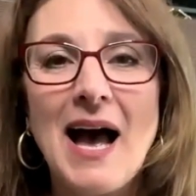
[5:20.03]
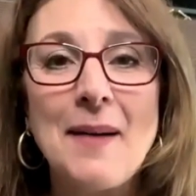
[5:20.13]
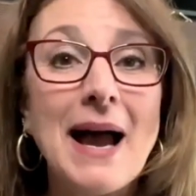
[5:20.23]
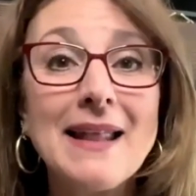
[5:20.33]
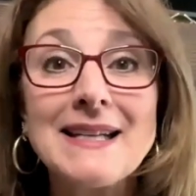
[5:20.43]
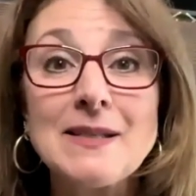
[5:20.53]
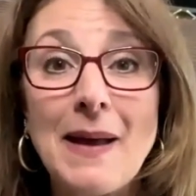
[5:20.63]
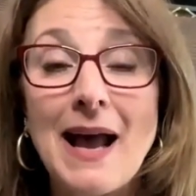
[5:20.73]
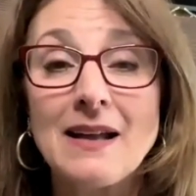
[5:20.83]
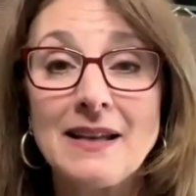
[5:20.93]
Um, I like to
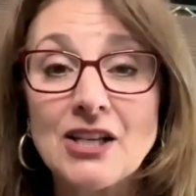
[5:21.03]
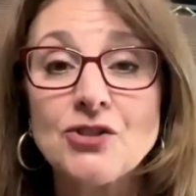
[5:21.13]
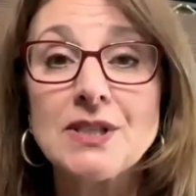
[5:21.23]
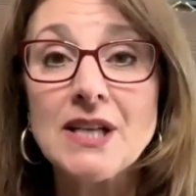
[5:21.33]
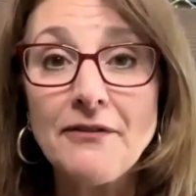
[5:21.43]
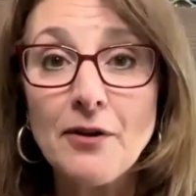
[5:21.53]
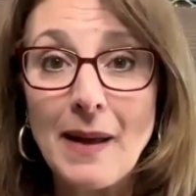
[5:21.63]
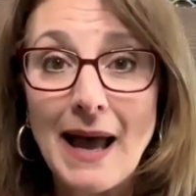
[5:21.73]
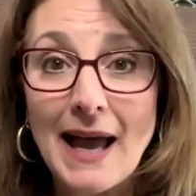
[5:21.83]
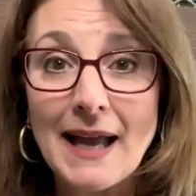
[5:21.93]
pack an extra duffel
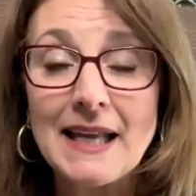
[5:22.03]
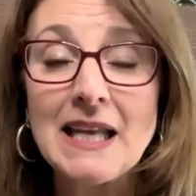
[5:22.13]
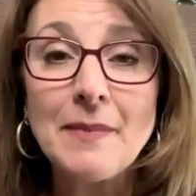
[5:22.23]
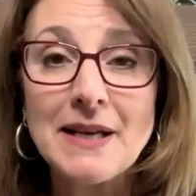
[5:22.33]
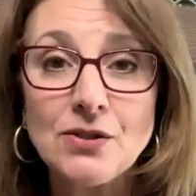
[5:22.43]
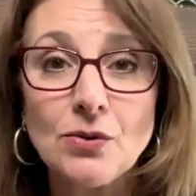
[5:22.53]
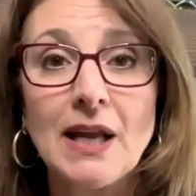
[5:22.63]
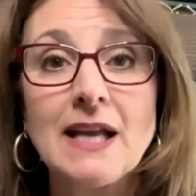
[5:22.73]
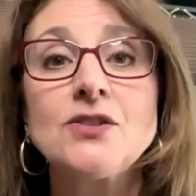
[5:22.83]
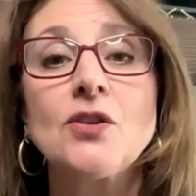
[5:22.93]
bag in my
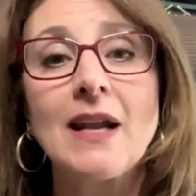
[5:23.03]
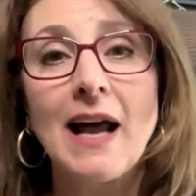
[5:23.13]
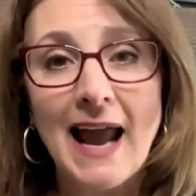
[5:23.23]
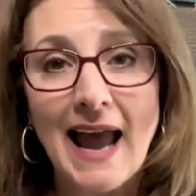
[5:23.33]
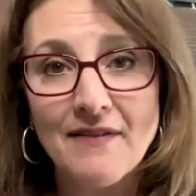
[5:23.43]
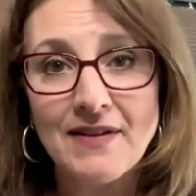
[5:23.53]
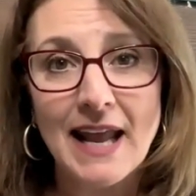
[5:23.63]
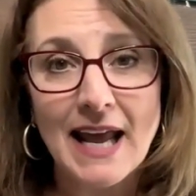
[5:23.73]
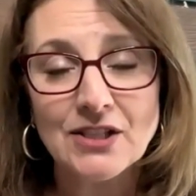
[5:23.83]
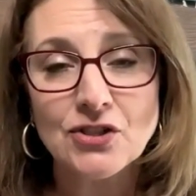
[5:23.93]
suitcase so that I have
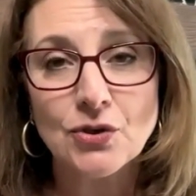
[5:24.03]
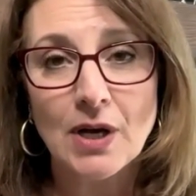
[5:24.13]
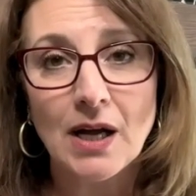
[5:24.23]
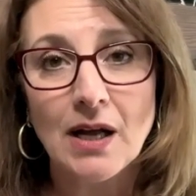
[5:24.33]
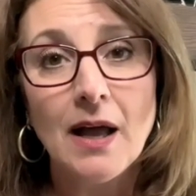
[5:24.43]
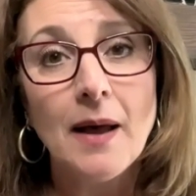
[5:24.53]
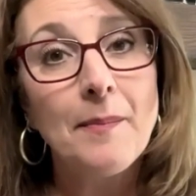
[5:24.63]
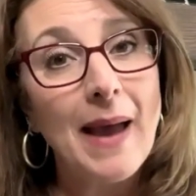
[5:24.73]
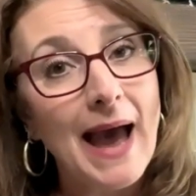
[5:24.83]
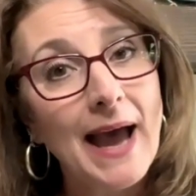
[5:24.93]
an extra
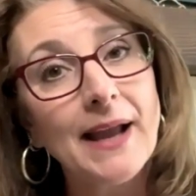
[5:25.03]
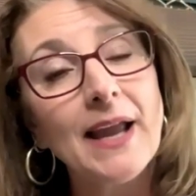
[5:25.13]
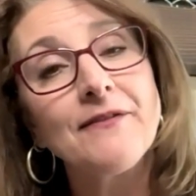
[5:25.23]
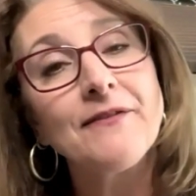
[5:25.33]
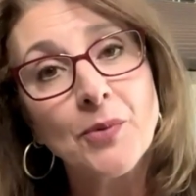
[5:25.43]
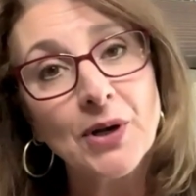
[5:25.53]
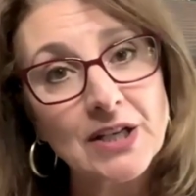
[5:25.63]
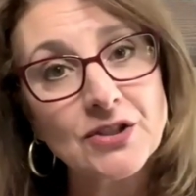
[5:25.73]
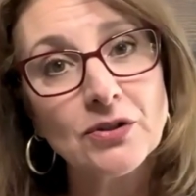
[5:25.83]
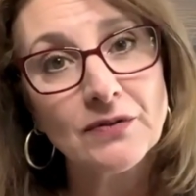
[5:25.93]
bag if I'm
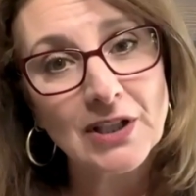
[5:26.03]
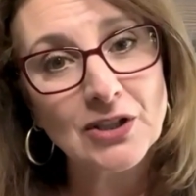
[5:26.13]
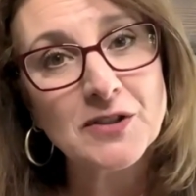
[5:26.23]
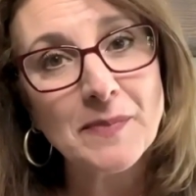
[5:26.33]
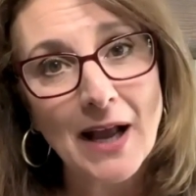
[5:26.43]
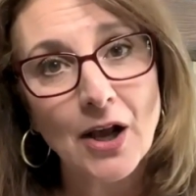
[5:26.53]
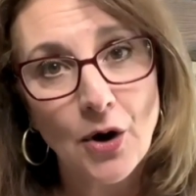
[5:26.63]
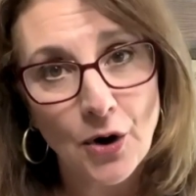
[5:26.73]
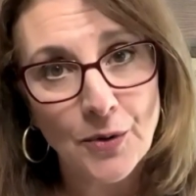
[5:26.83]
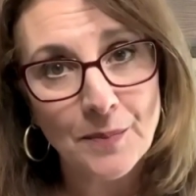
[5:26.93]
bringing souvenirs back
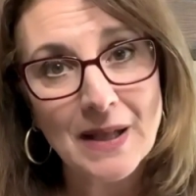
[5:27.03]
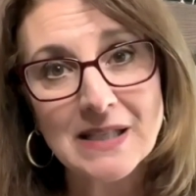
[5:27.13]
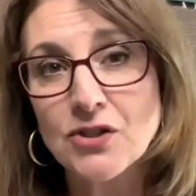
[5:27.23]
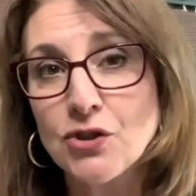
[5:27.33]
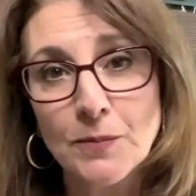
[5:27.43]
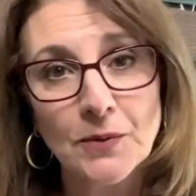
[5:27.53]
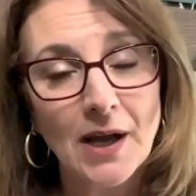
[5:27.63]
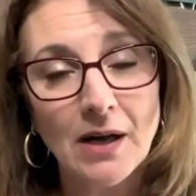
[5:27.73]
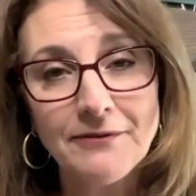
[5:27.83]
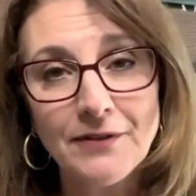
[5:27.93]
home. That's super
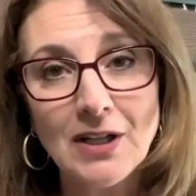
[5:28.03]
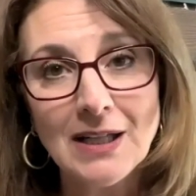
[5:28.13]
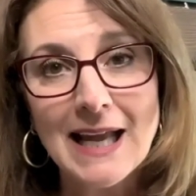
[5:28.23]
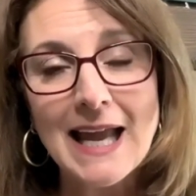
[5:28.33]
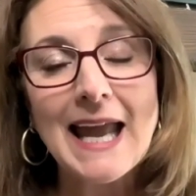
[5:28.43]
helpful.